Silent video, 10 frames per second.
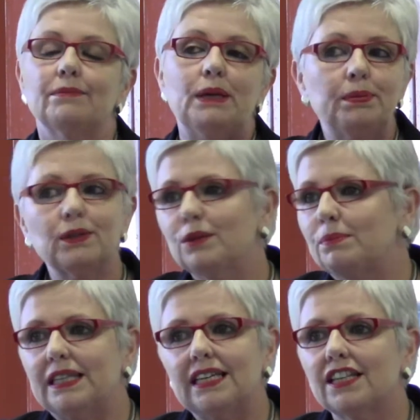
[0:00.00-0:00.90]
People
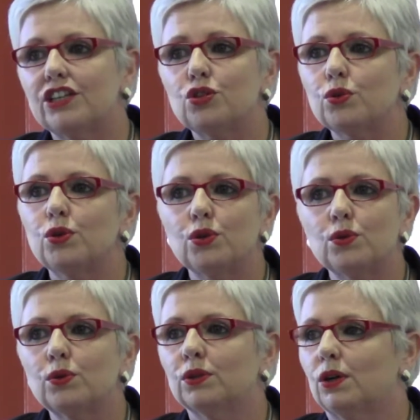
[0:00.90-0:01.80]
complain that they don't
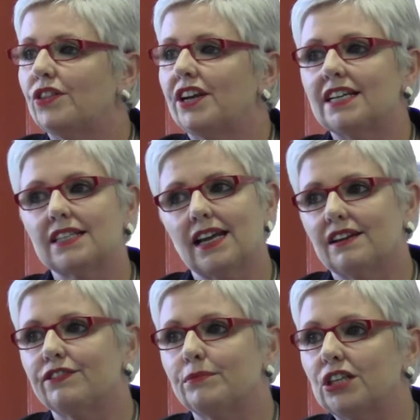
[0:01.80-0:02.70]
know or there isn't
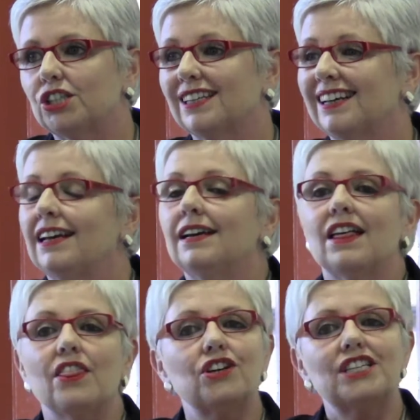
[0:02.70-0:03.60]
information.
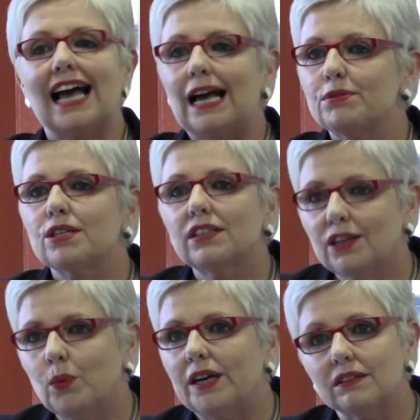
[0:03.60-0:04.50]
There's
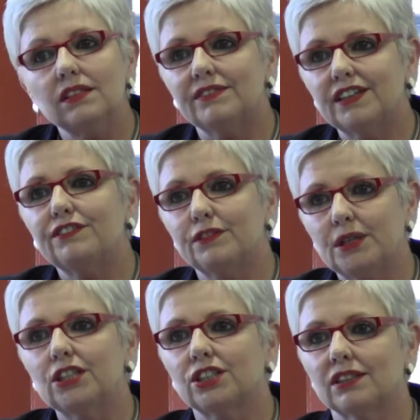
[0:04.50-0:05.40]
absolutely a wealth of
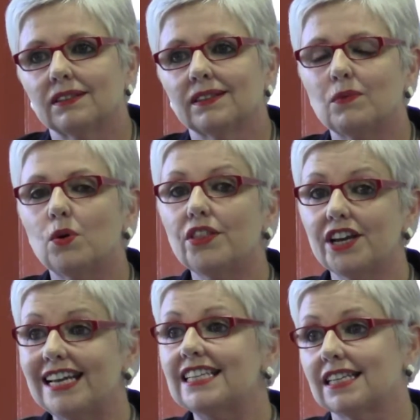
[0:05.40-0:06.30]
information. What
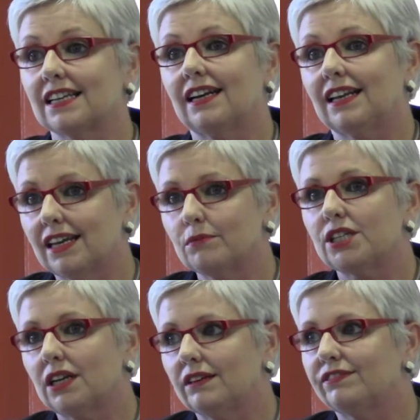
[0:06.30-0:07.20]
there isn't, and I think
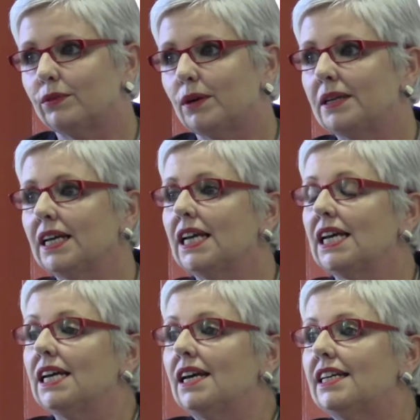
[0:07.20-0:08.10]
particularly for women,
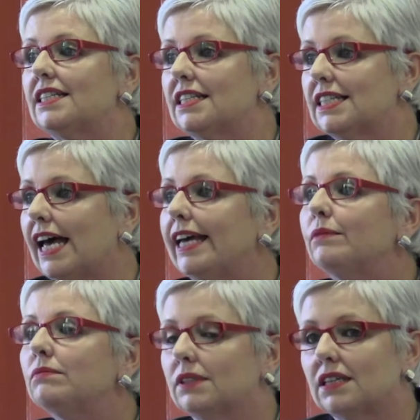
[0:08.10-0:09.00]
is the
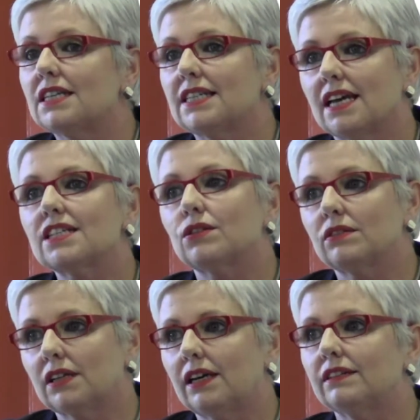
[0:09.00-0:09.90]
time to assess
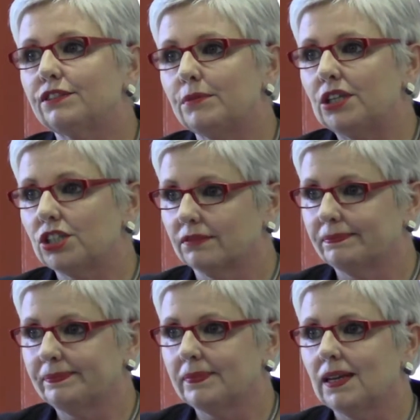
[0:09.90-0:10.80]
all that information.